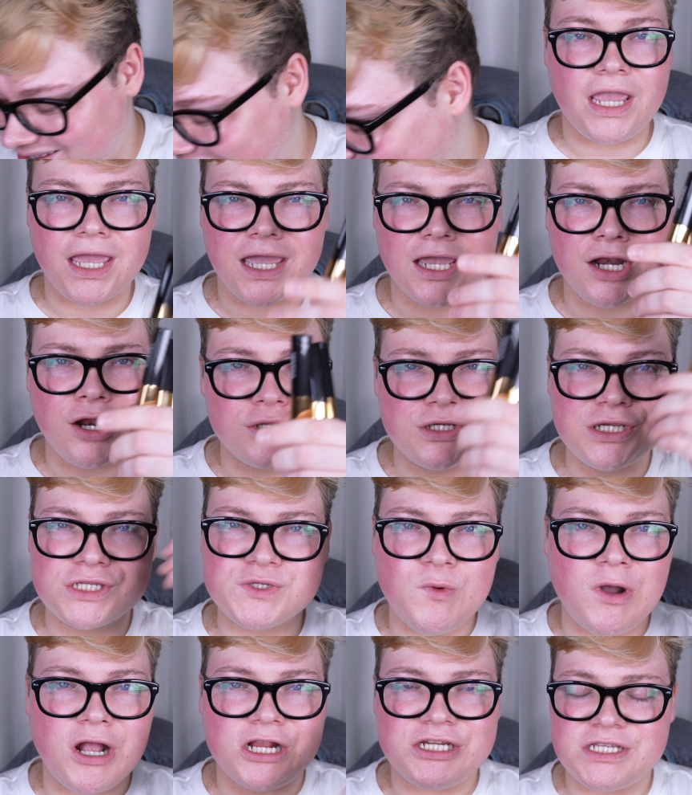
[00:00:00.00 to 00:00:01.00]
And I'll just
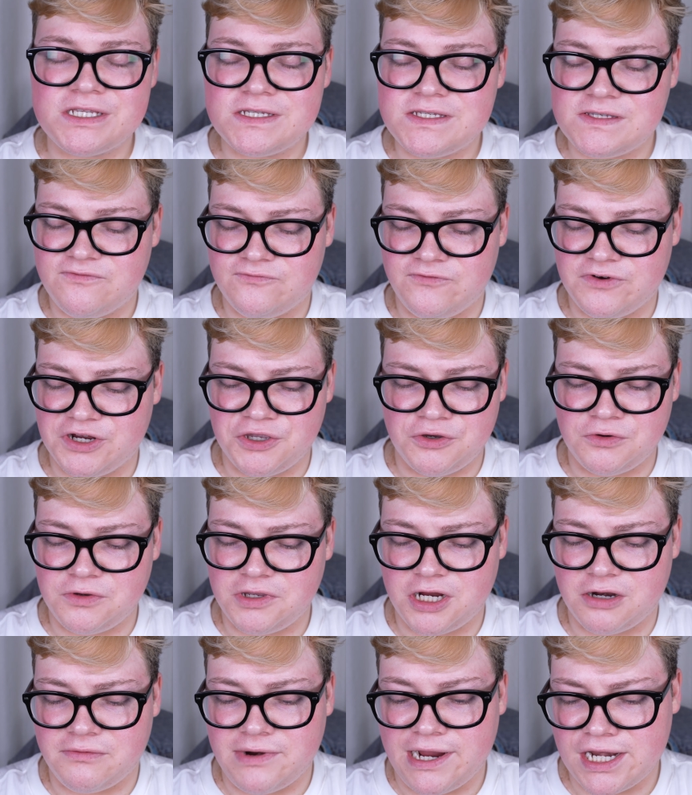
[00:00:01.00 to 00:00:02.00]
swatch these for you
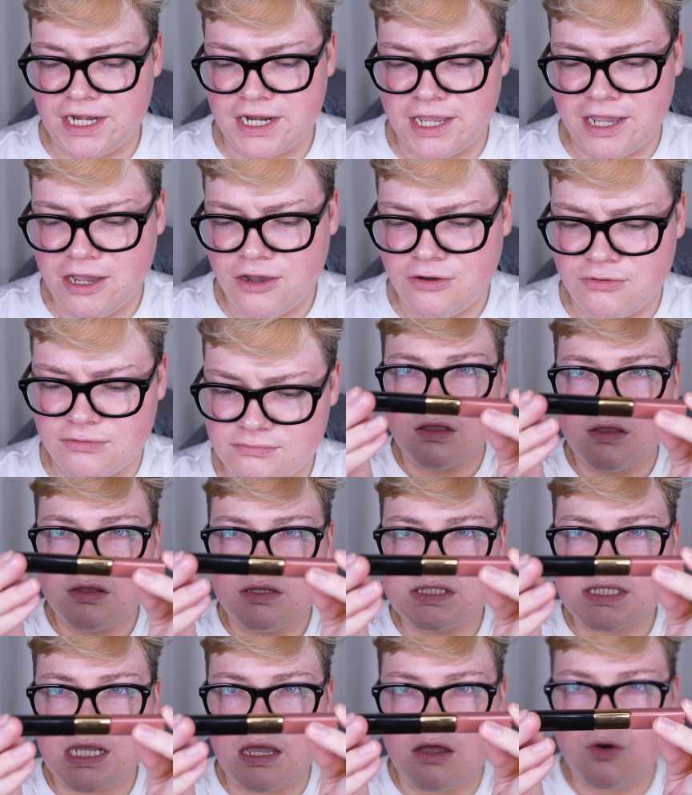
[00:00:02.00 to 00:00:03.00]
here right now.
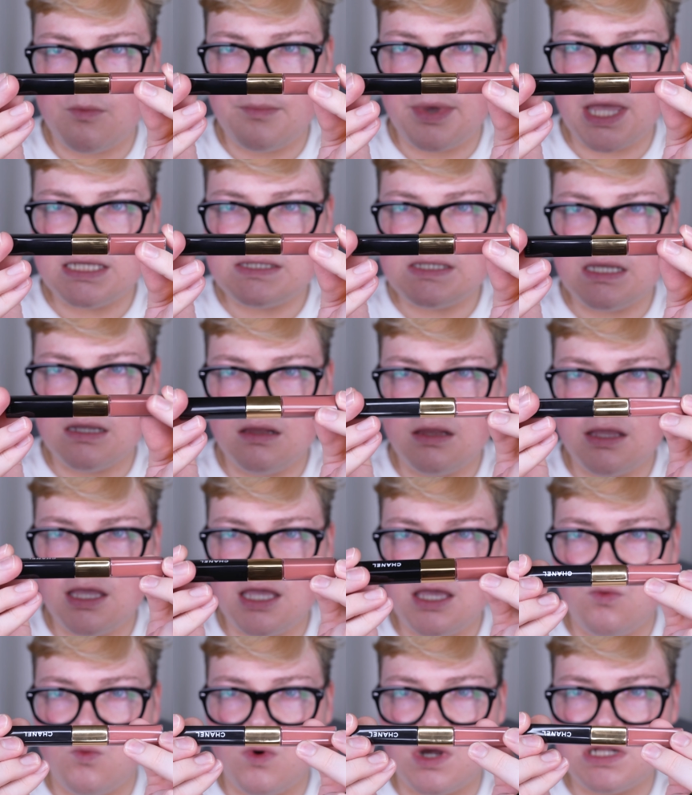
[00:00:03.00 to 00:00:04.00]
So
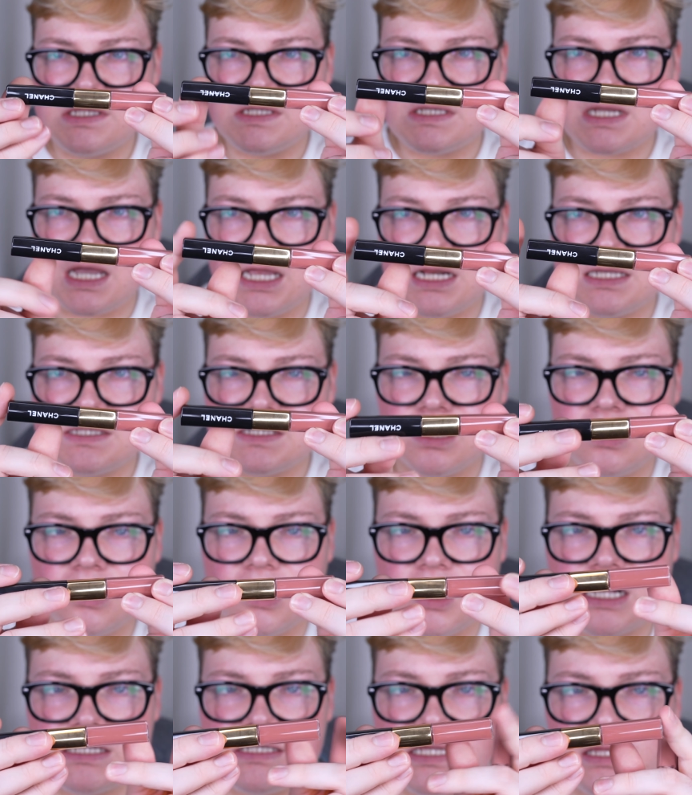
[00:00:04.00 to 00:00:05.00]
basically one side is a
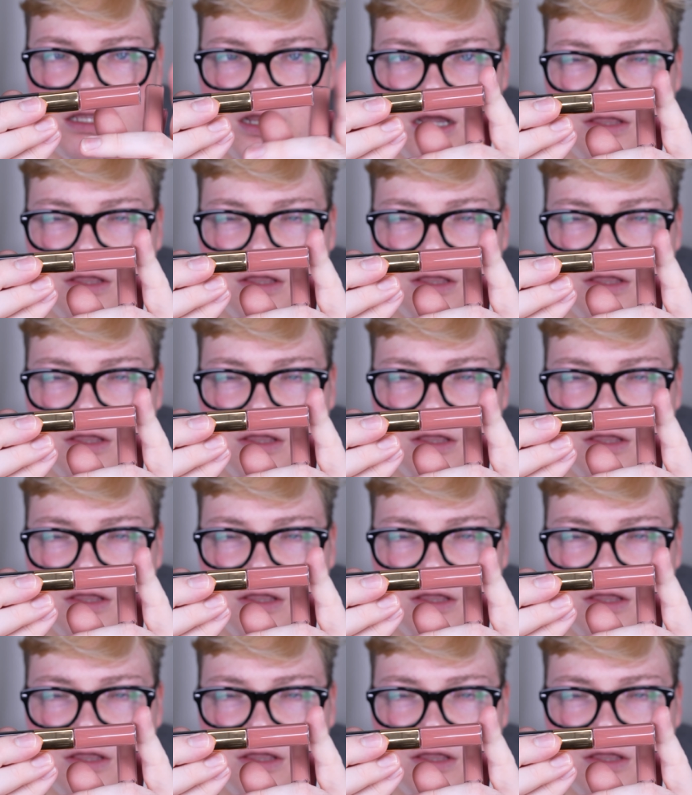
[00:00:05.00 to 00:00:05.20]
gloss and the